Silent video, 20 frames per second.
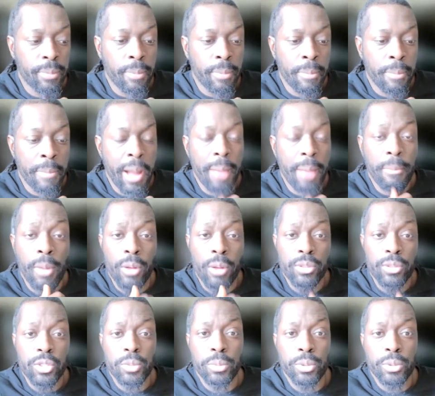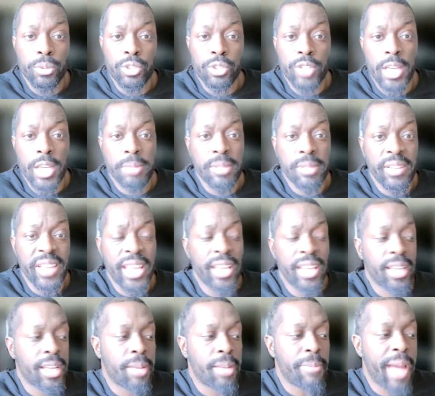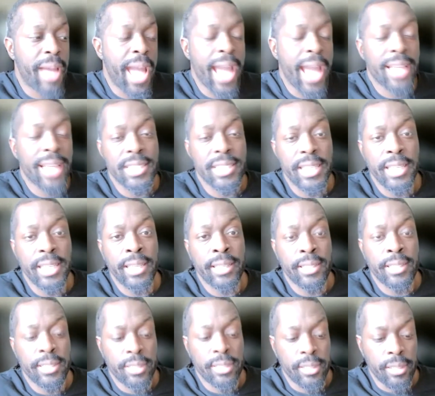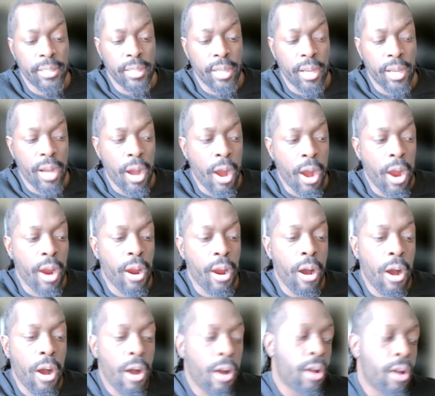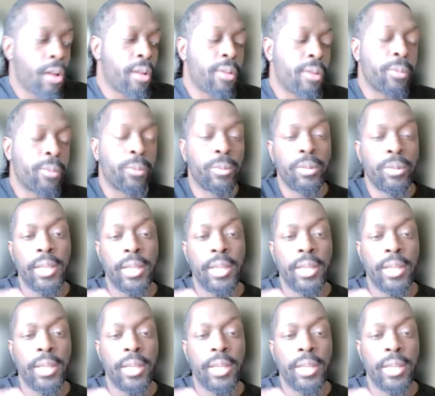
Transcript: My multiple streams of income actually are all,